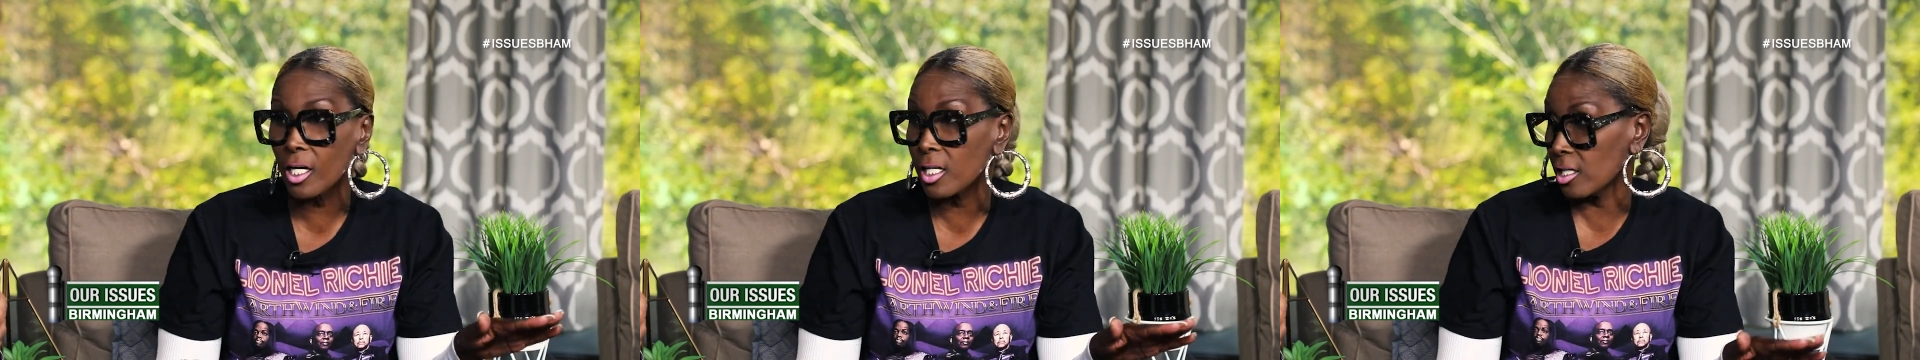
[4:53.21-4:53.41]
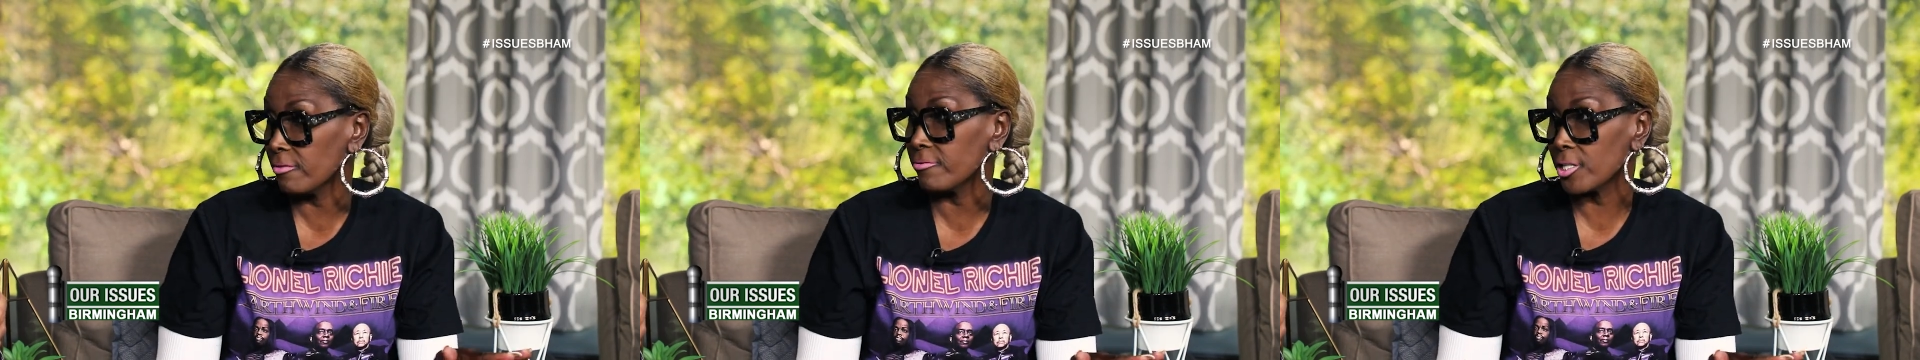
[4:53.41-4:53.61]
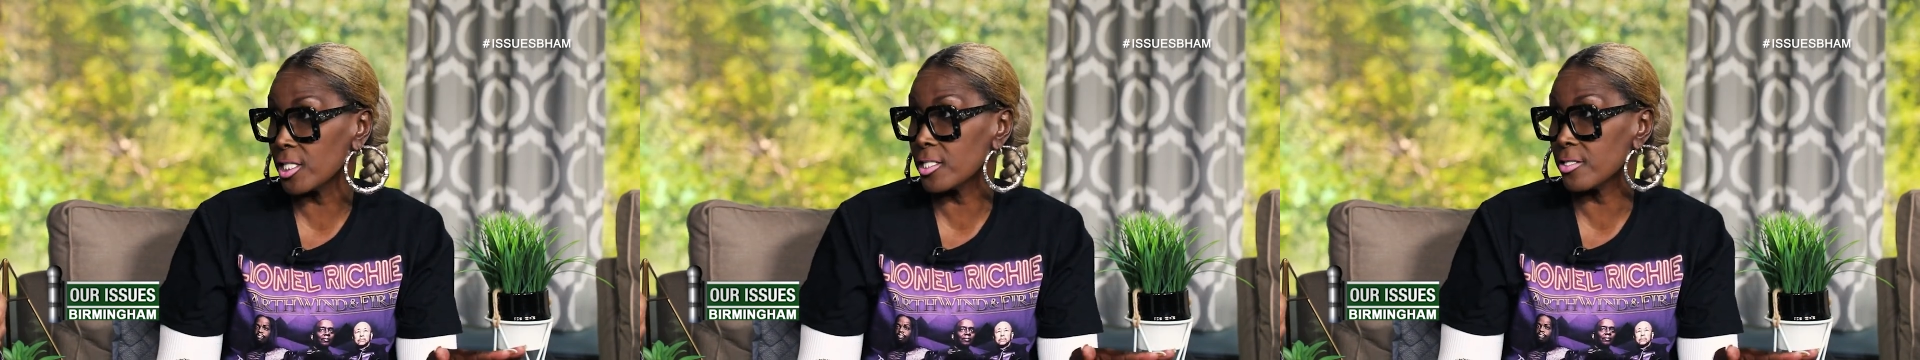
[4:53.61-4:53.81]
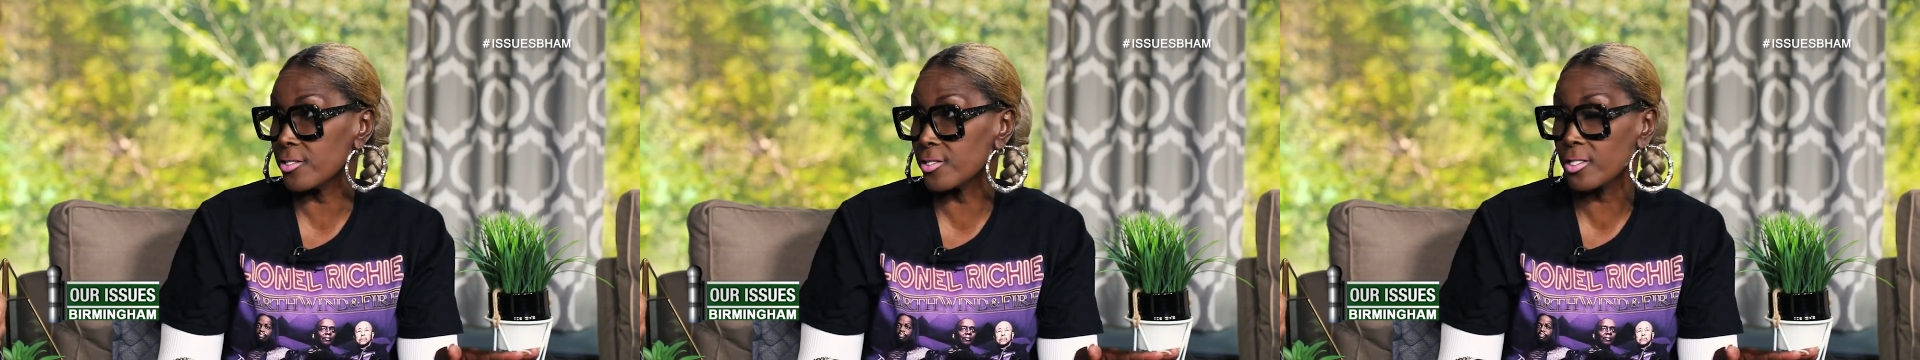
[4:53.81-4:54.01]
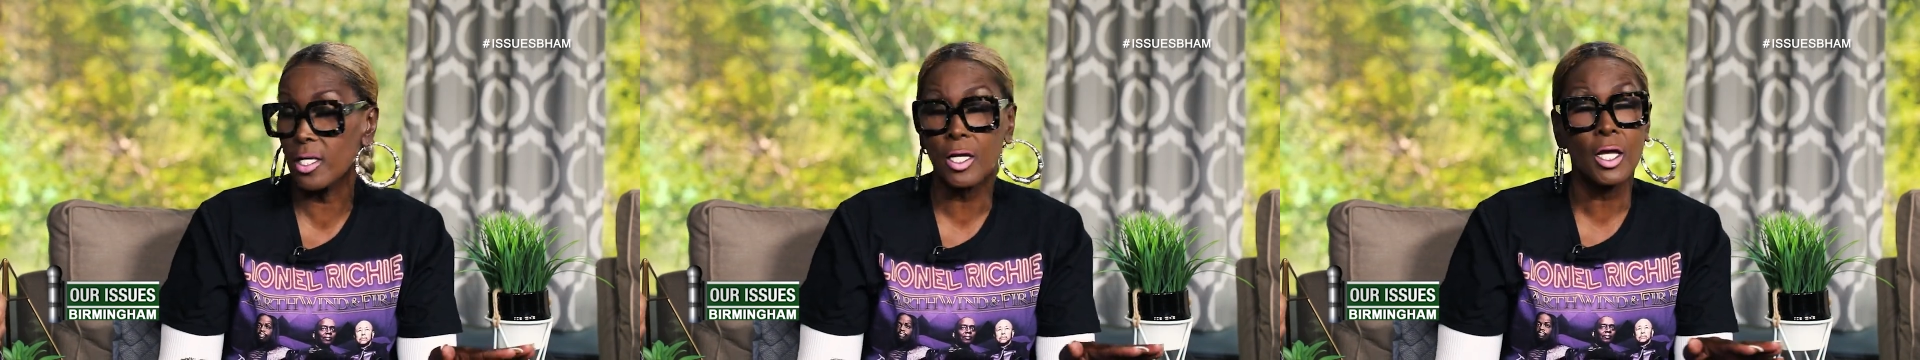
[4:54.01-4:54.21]

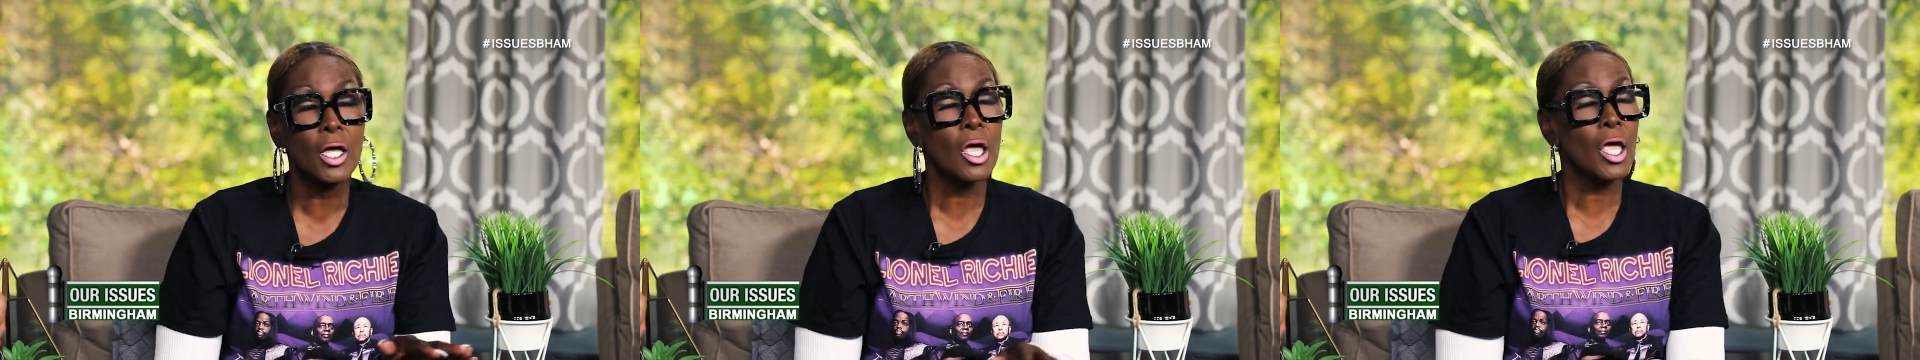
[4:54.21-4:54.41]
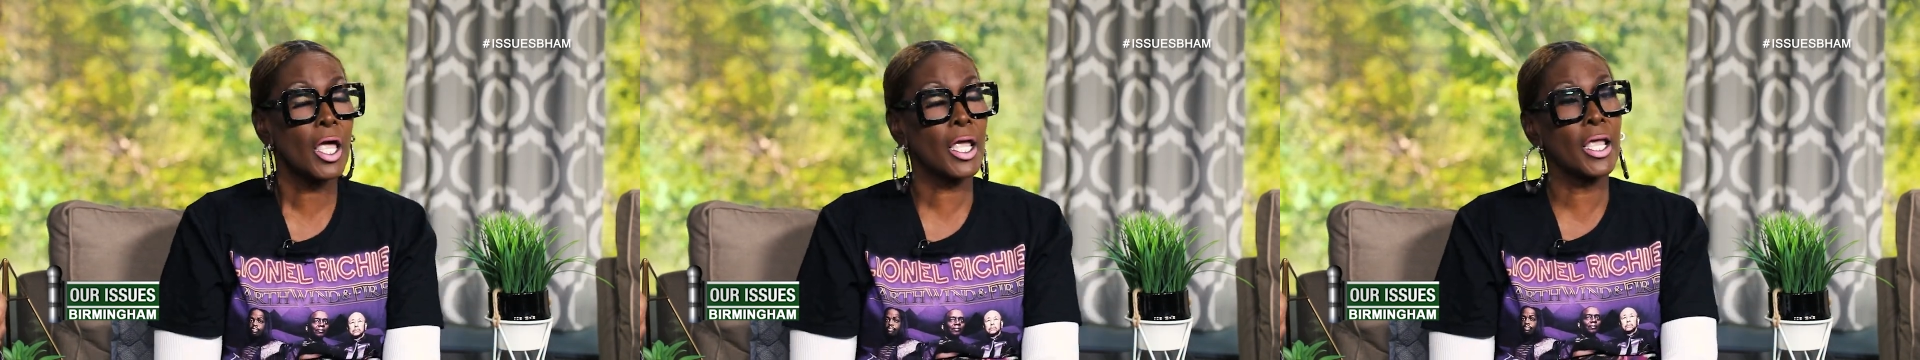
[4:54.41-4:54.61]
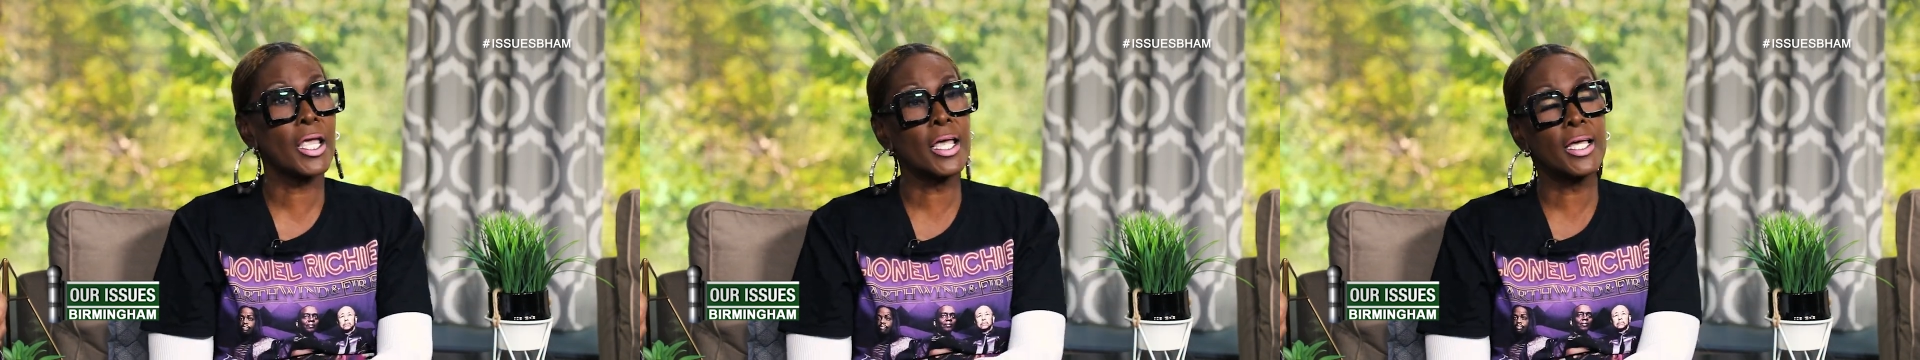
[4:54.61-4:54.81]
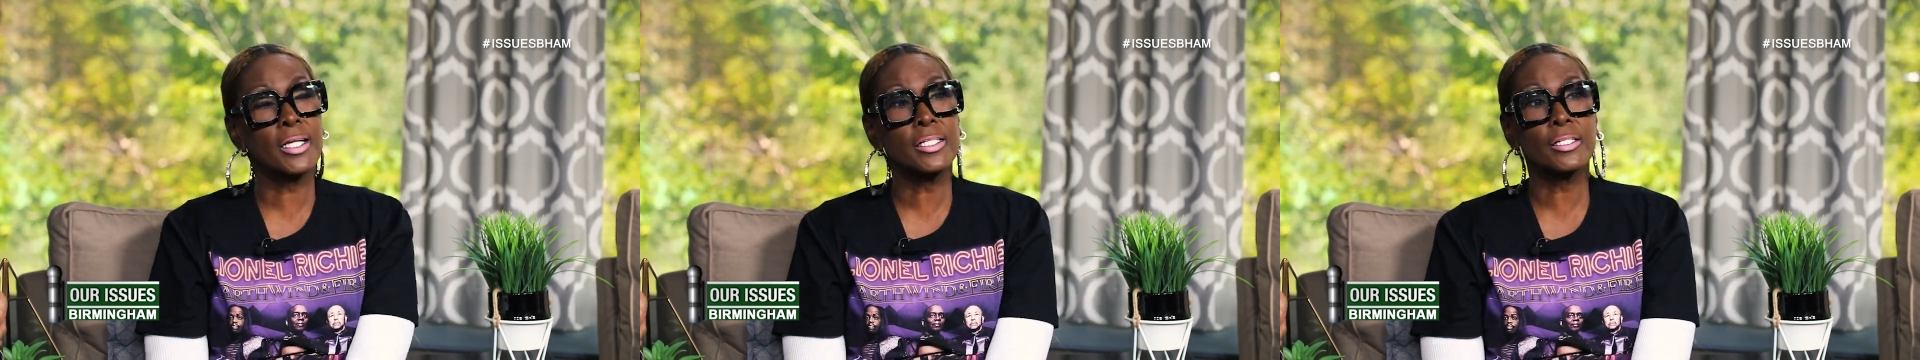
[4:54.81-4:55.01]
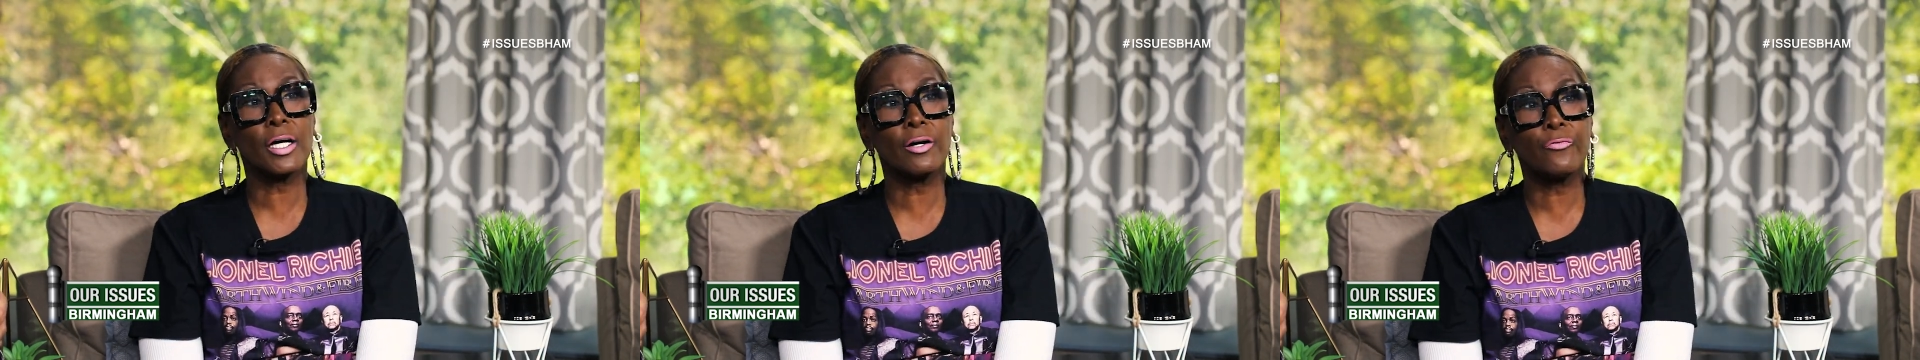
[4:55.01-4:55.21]
governance.
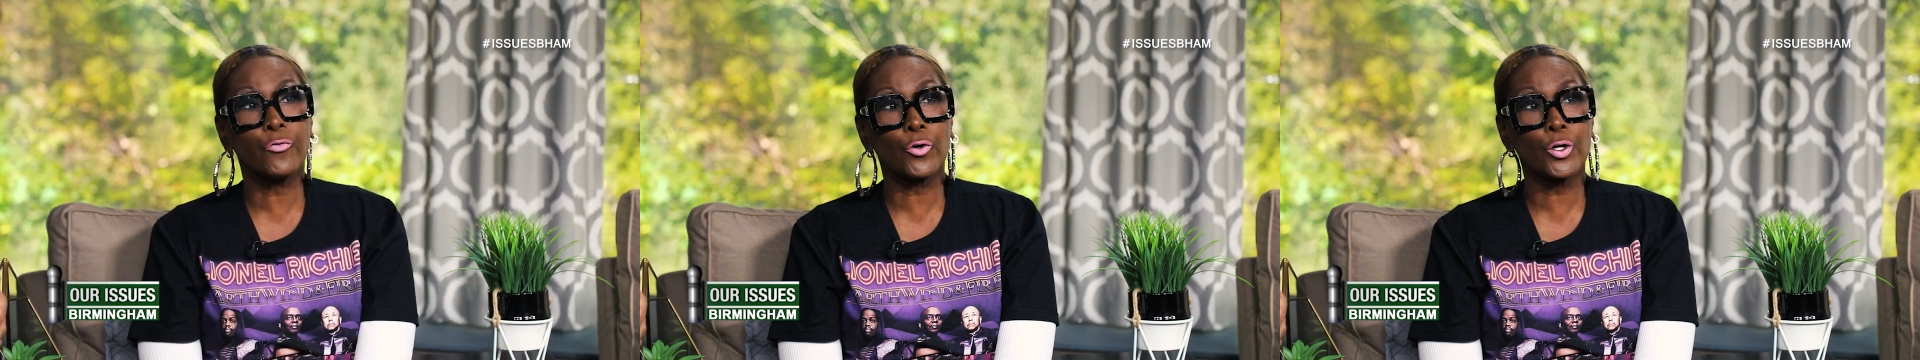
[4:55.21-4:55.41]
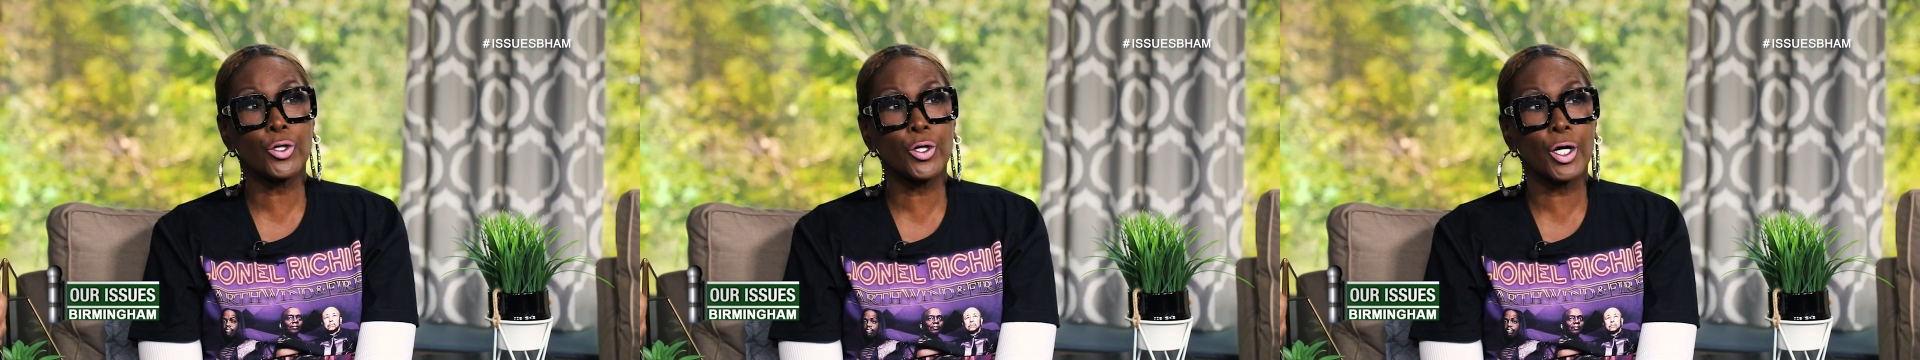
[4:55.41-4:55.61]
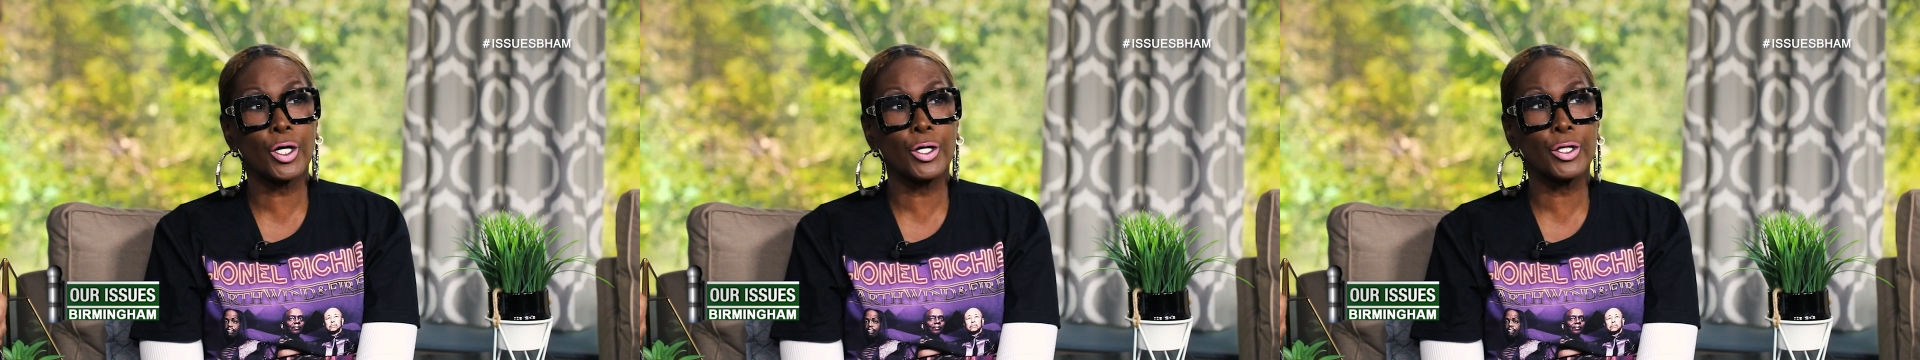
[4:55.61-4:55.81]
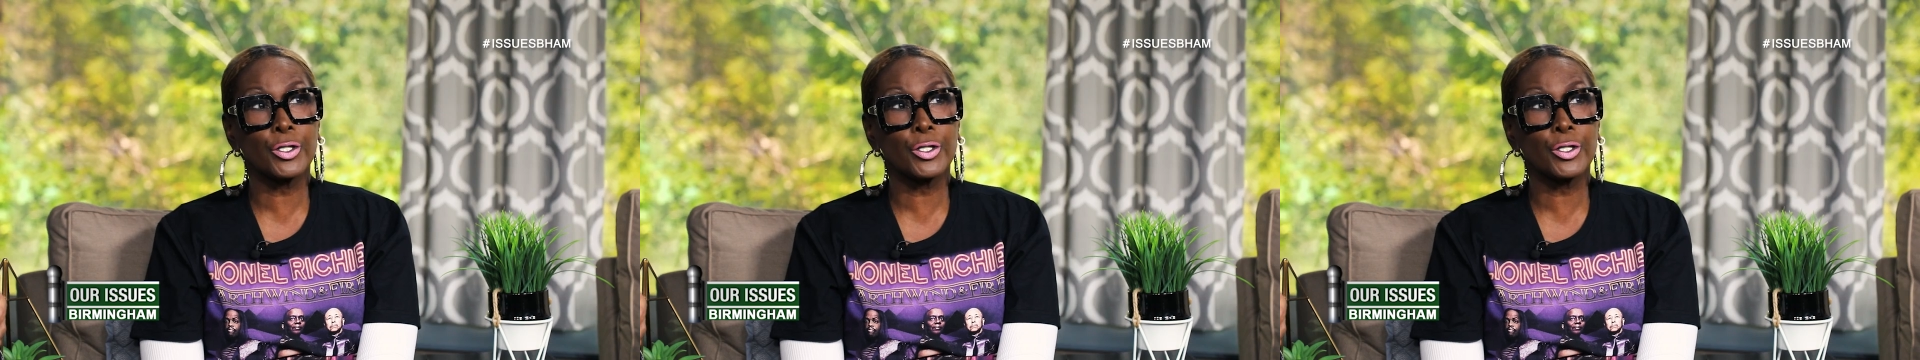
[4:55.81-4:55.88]
And for